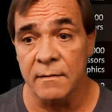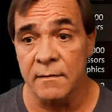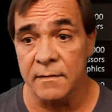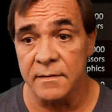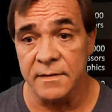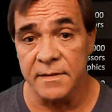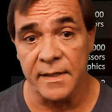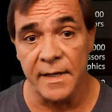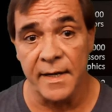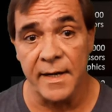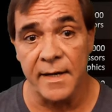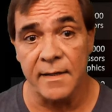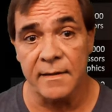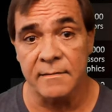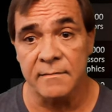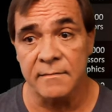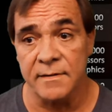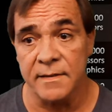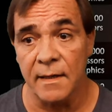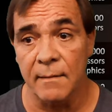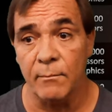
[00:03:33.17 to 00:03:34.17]

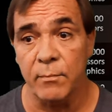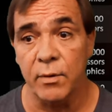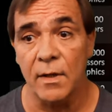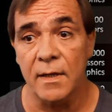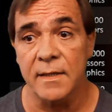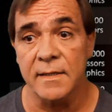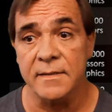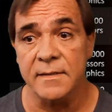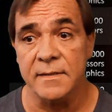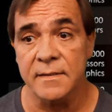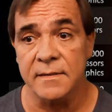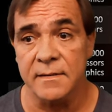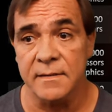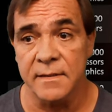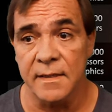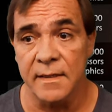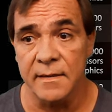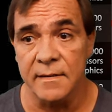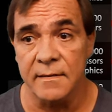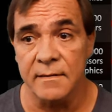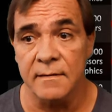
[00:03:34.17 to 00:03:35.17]
Zen, Zen Plus,
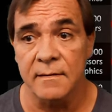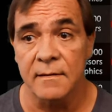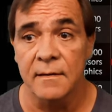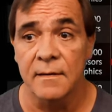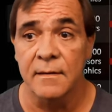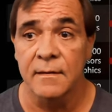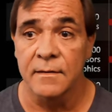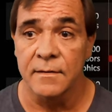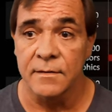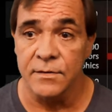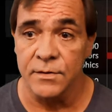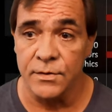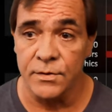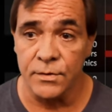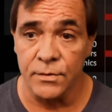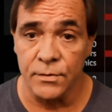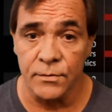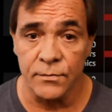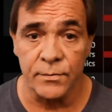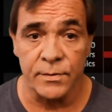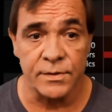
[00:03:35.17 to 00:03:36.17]
Zen
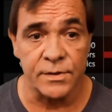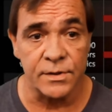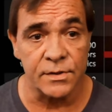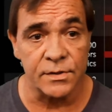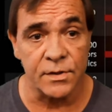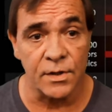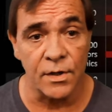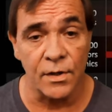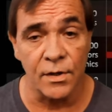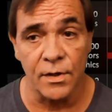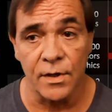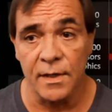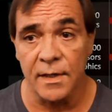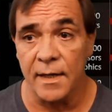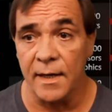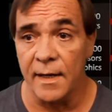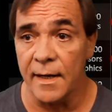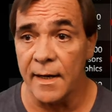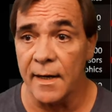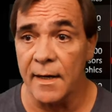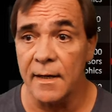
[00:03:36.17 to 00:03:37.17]
2, which is current,
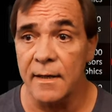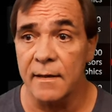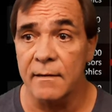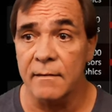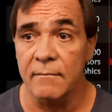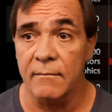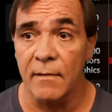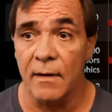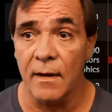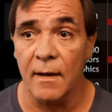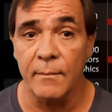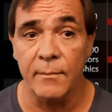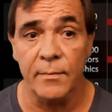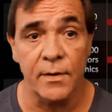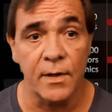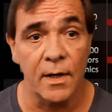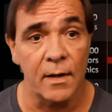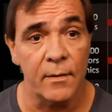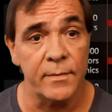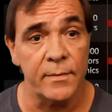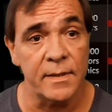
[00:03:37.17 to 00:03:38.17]
and
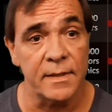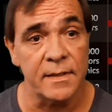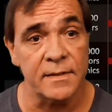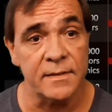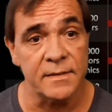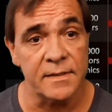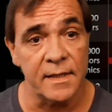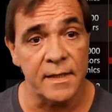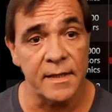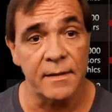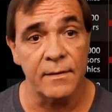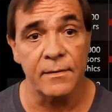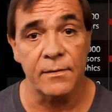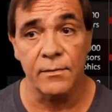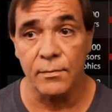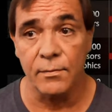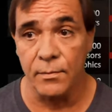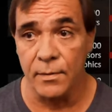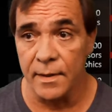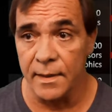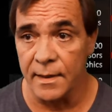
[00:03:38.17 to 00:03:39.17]
upcoming Zen
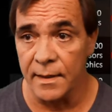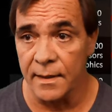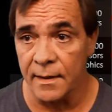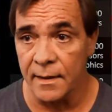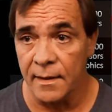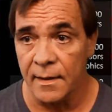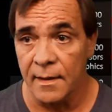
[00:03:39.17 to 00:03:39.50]
3.